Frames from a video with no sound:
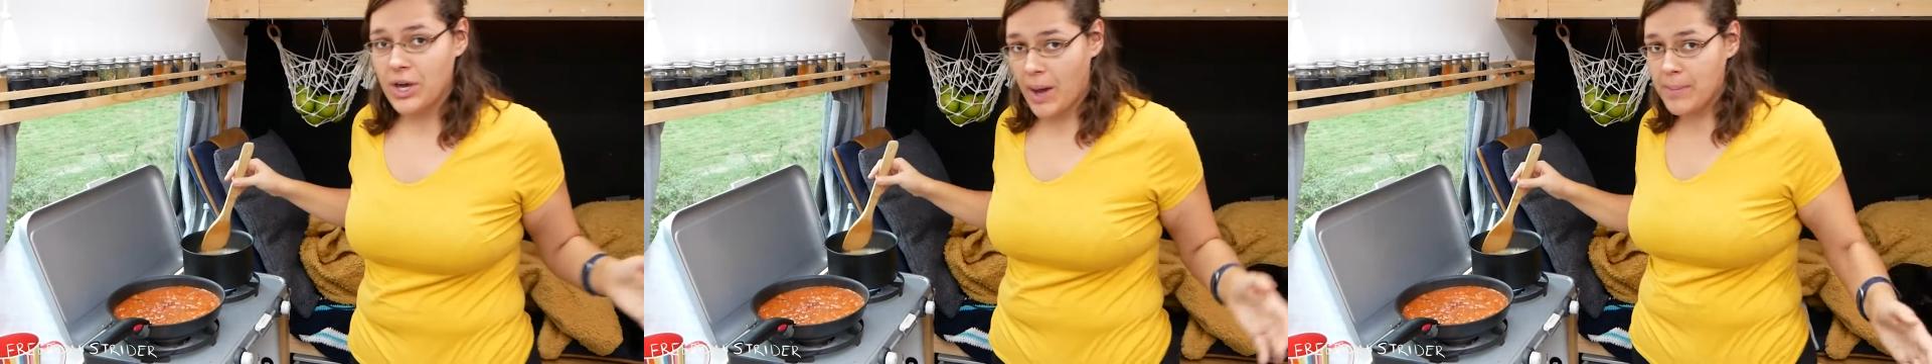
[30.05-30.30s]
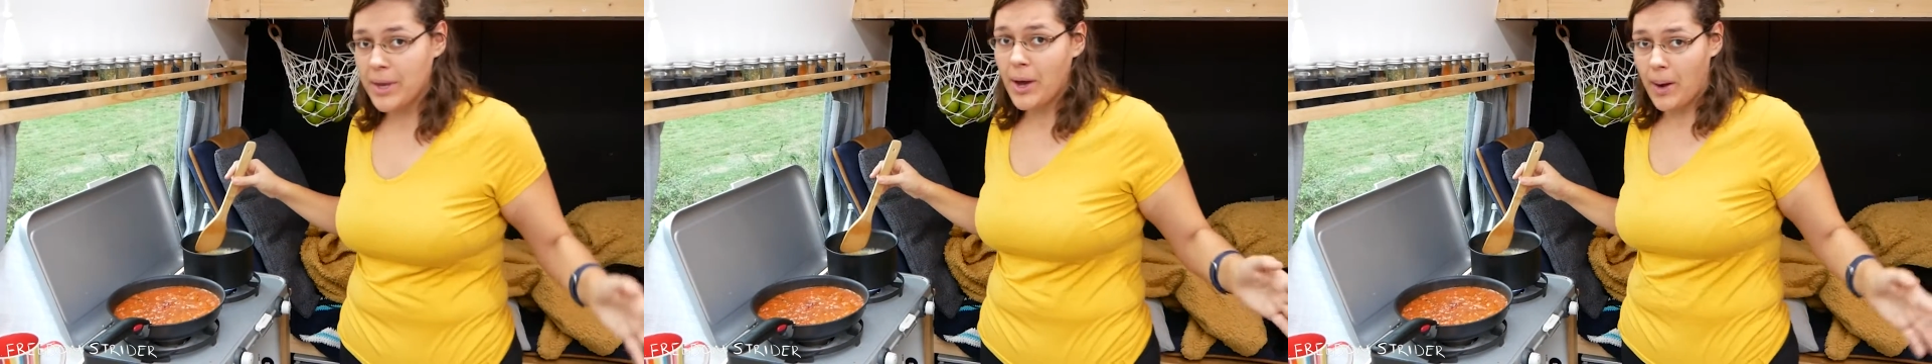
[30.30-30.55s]

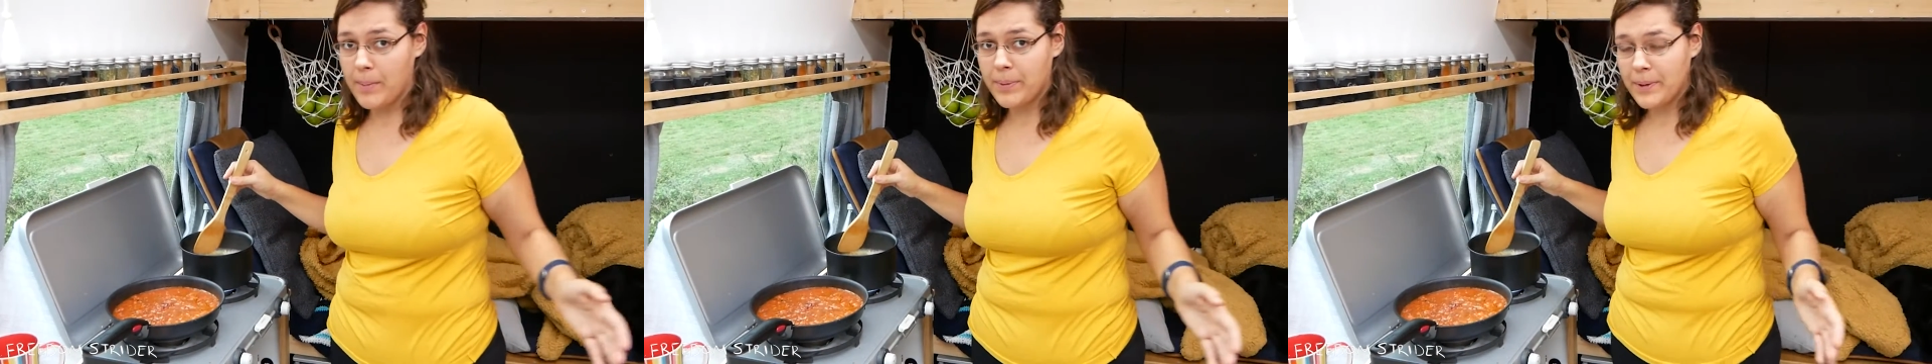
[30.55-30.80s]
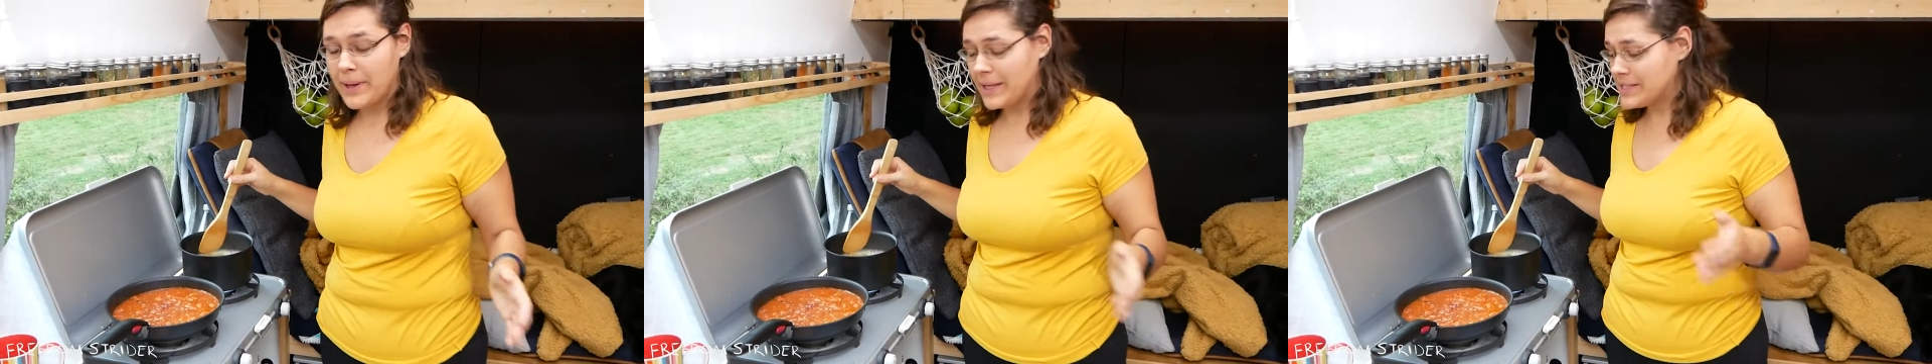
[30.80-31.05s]
coming up
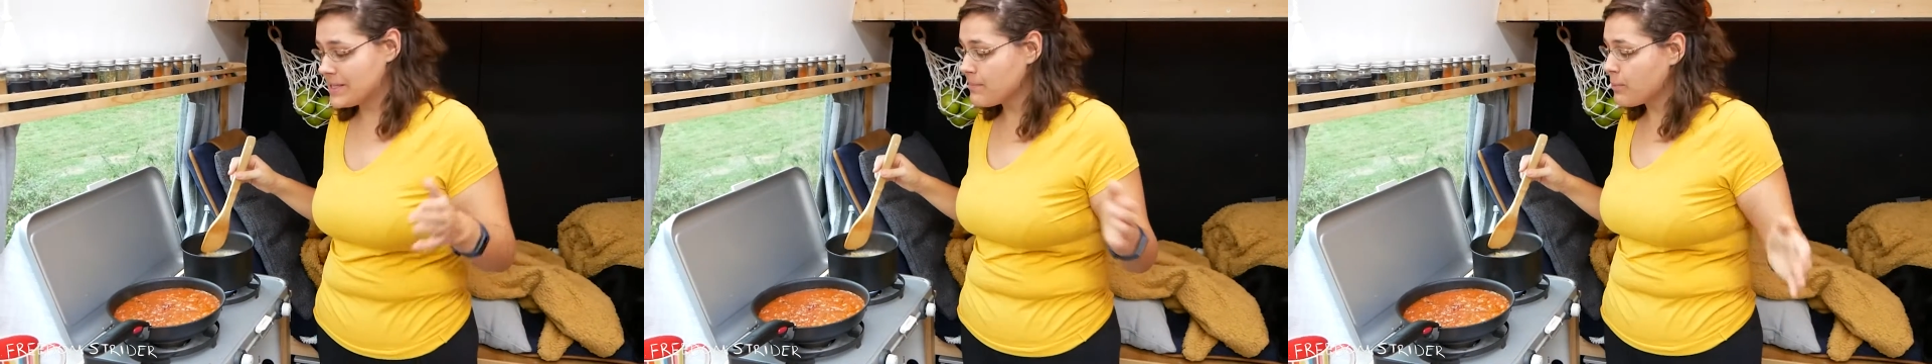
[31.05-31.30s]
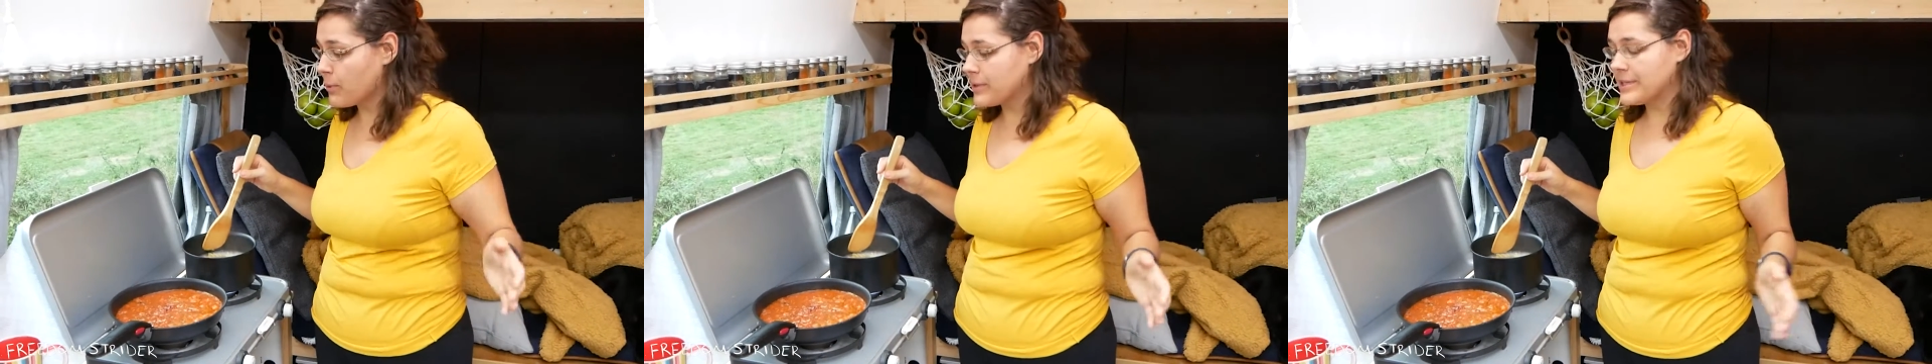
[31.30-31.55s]
at
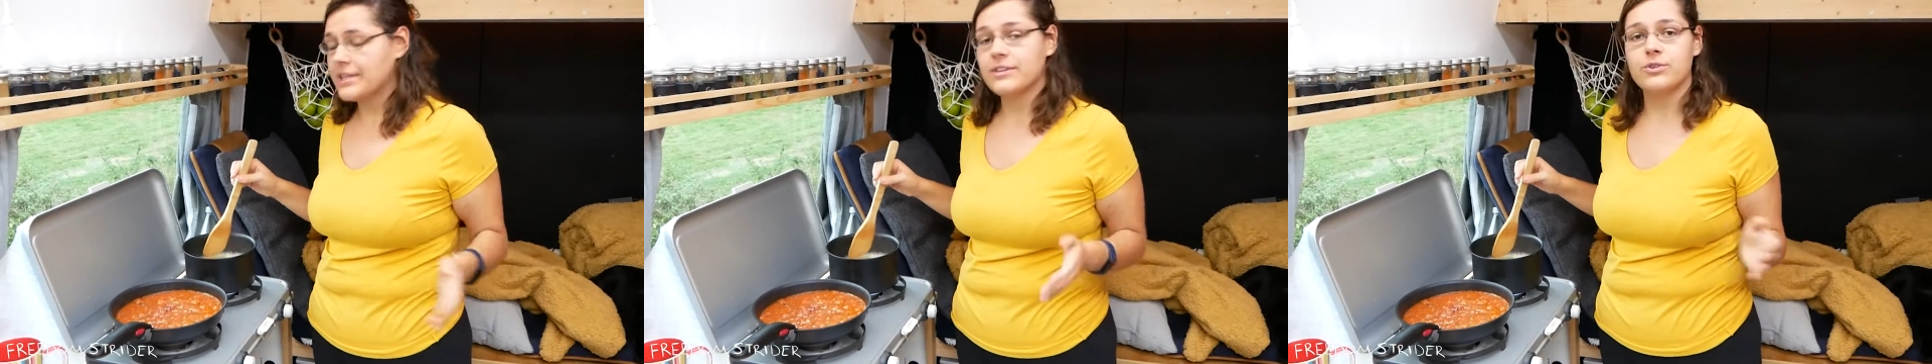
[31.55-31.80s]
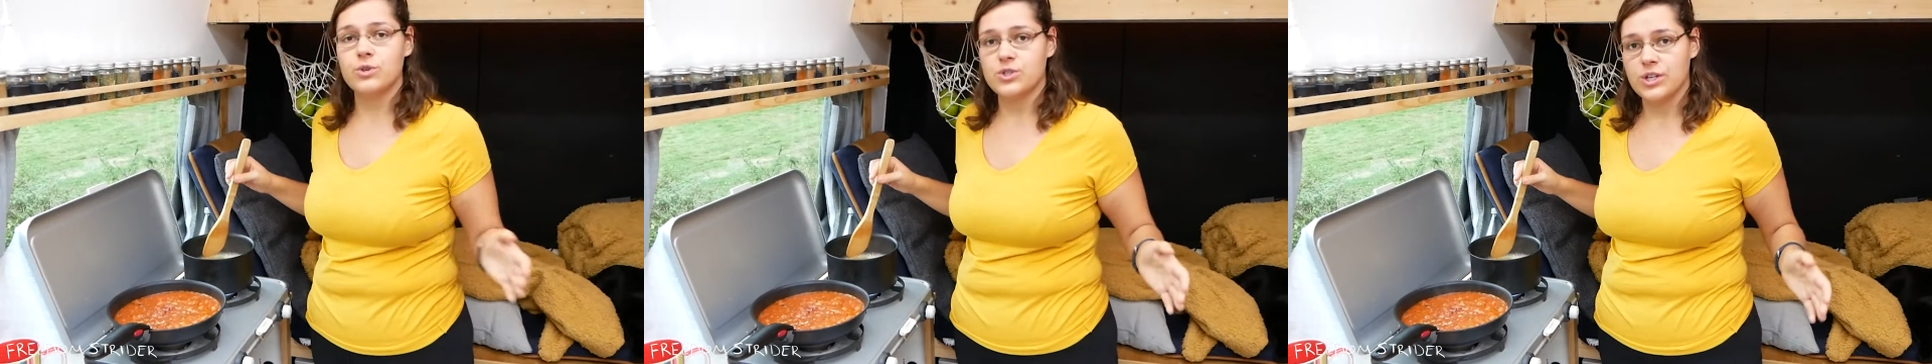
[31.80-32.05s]
some point in the
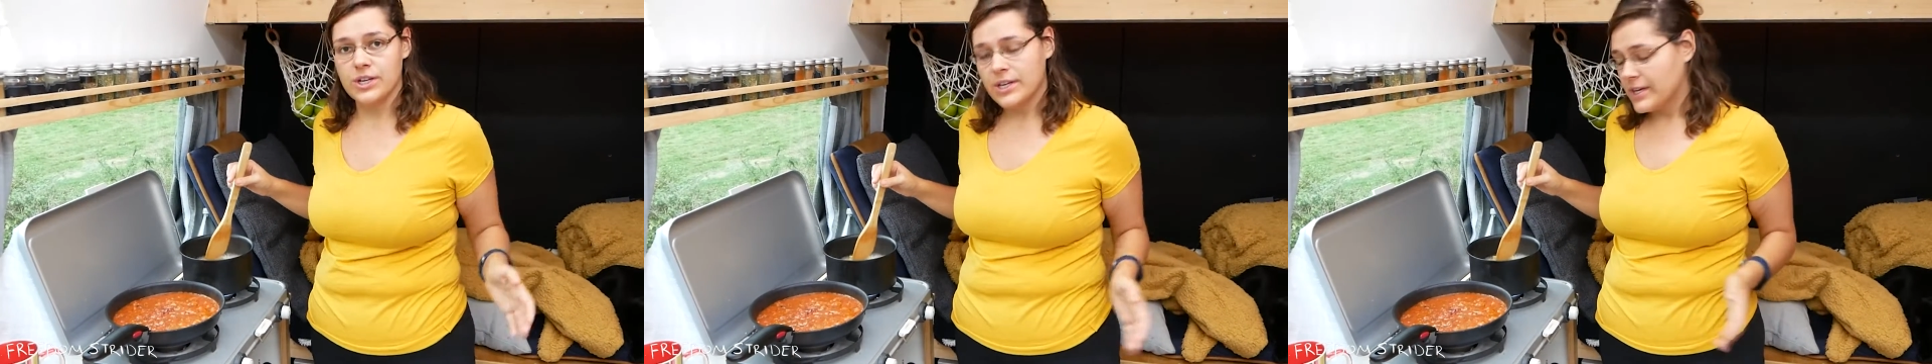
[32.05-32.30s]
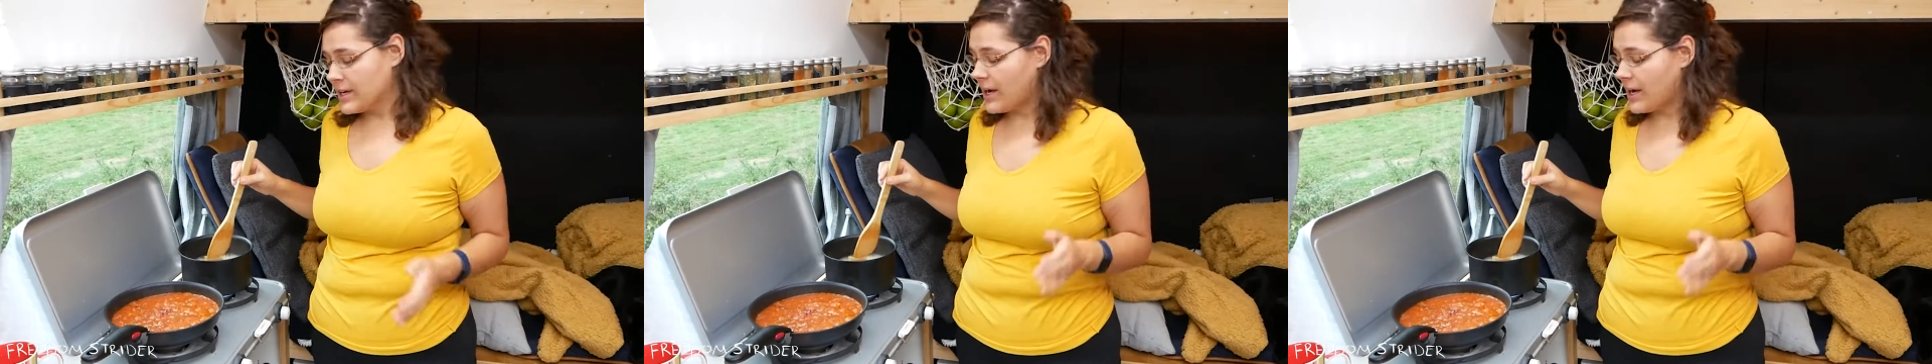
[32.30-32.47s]
future.